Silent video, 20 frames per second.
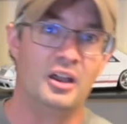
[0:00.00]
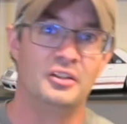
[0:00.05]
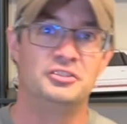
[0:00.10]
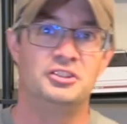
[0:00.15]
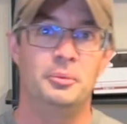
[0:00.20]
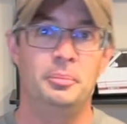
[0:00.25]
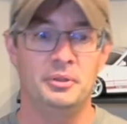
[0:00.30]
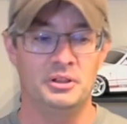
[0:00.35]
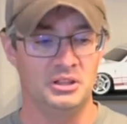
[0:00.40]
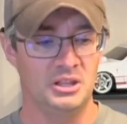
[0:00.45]

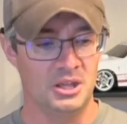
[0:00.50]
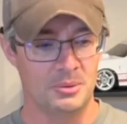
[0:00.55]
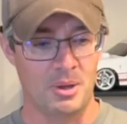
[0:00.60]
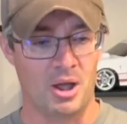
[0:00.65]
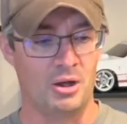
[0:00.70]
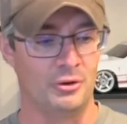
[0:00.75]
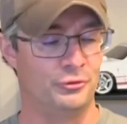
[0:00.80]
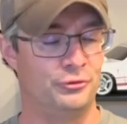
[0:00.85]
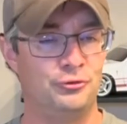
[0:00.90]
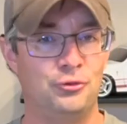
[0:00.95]
Typically
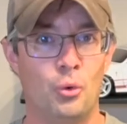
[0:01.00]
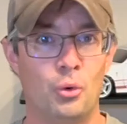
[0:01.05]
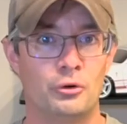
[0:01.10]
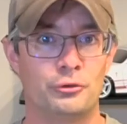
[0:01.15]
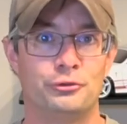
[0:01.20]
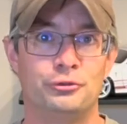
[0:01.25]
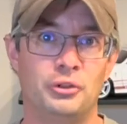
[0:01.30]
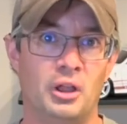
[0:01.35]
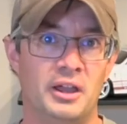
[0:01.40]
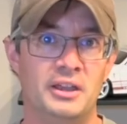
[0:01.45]
about 4
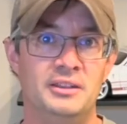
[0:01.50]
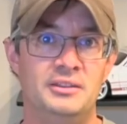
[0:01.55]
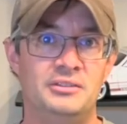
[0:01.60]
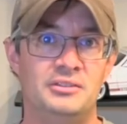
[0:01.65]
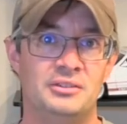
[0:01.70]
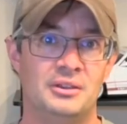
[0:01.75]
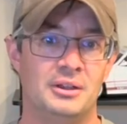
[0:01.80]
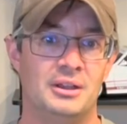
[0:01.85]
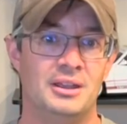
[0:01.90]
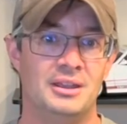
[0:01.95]

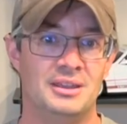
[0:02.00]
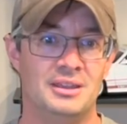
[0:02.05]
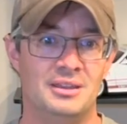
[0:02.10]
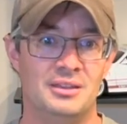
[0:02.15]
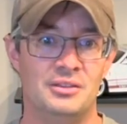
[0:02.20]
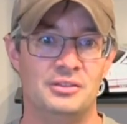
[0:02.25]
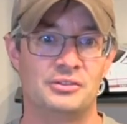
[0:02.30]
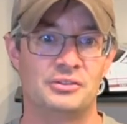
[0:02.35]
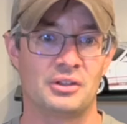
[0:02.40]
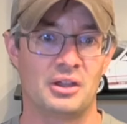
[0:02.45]
flights
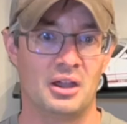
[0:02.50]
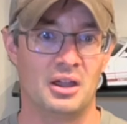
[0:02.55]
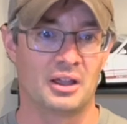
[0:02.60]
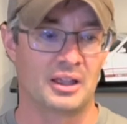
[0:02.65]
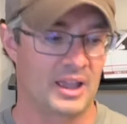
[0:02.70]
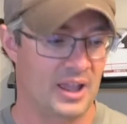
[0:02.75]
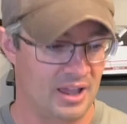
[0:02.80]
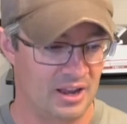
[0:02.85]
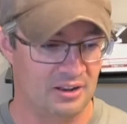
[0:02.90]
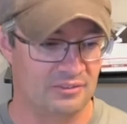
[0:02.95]
is
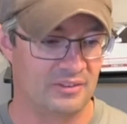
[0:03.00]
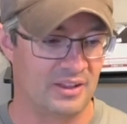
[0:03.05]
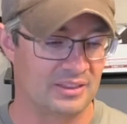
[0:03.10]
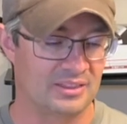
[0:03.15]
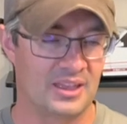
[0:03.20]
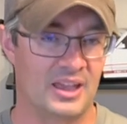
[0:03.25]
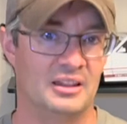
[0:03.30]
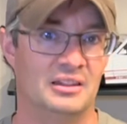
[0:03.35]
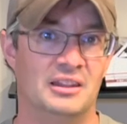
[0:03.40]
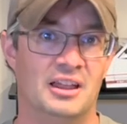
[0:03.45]
kind of at
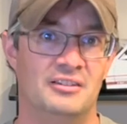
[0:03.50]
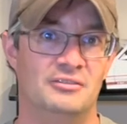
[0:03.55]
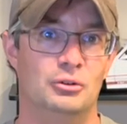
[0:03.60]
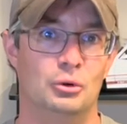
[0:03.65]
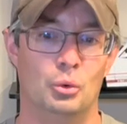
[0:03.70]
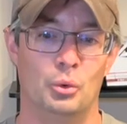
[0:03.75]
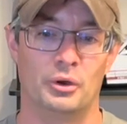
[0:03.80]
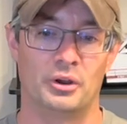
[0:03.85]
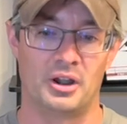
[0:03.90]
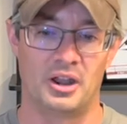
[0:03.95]
that
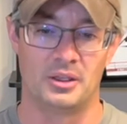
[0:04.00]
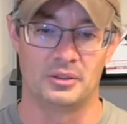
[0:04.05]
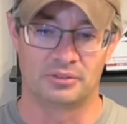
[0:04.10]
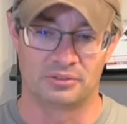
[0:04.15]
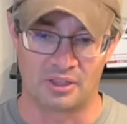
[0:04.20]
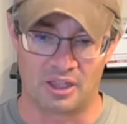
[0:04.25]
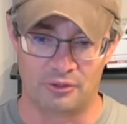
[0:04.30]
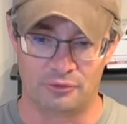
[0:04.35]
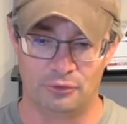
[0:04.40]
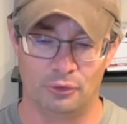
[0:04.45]
level where I
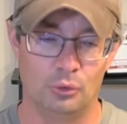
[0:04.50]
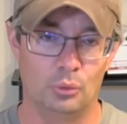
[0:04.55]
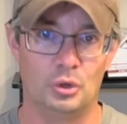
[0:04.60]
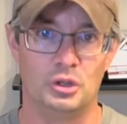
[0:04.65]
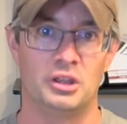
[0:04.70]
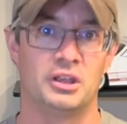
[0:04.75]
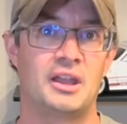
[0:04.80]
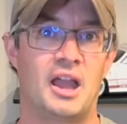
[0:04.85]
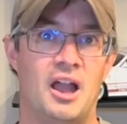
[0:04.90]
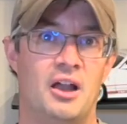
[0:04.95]
feel
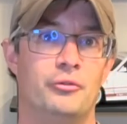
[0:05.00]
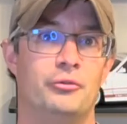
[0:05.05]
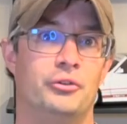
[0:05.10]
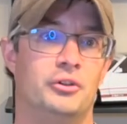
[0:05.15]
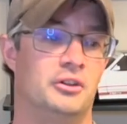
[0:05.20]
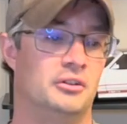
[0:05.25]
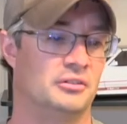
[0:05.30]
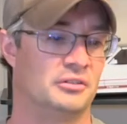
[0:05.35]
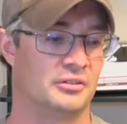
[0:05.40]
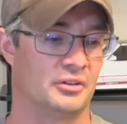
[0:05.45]
really
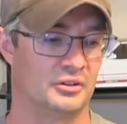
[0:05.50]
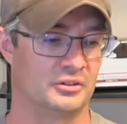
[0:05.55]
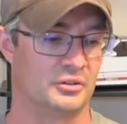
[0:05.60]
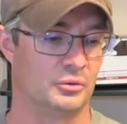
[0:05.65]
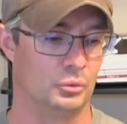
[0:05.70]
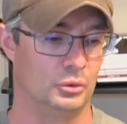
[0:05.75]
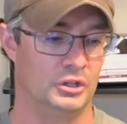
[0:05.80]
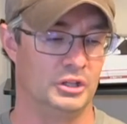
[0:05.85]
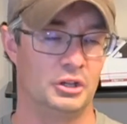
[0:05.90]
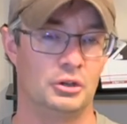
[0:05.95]
confident and start to
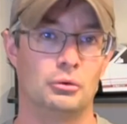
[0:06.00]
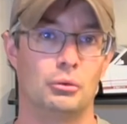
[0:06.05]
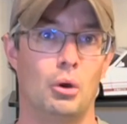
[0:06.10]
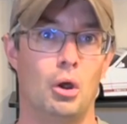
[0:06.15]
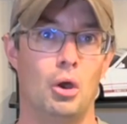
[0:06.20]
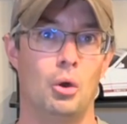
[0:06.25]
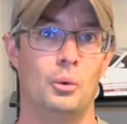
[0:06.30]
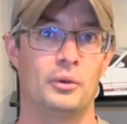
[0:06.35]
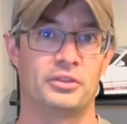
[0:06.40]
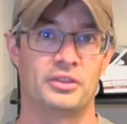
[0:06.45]
really
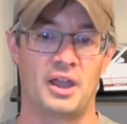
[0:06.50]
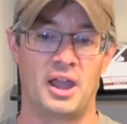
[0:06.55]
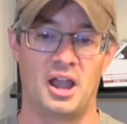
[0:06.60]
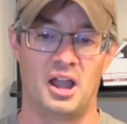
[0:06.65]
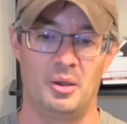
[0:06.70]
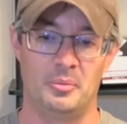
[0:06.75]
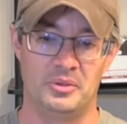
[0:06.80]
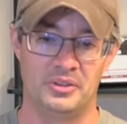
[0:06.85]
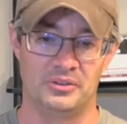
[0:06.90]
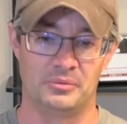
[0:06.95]
grow with the
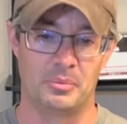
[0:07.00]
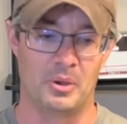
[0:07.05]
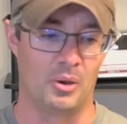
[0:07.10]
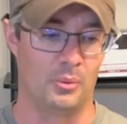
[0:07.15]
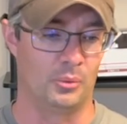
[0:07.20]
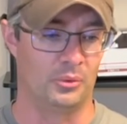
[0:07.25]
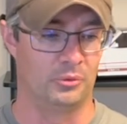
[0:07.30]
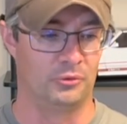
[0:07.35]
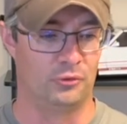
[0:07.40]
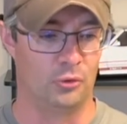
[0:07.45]
hobby is
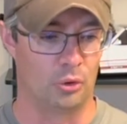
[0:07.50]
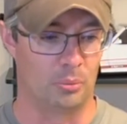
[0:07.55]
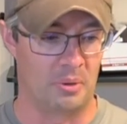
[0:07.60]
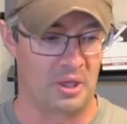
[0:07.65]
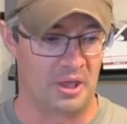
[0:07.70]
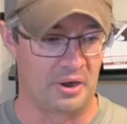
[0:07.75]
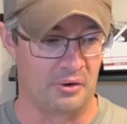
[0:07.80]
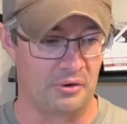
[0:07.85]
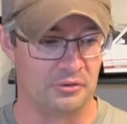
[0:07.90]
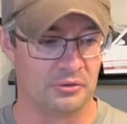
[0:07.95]
about with 4
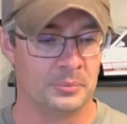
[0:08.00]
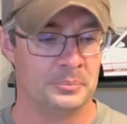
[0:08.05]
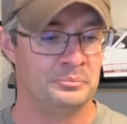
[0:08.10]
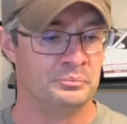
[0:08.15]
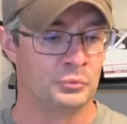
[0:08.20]
batteries.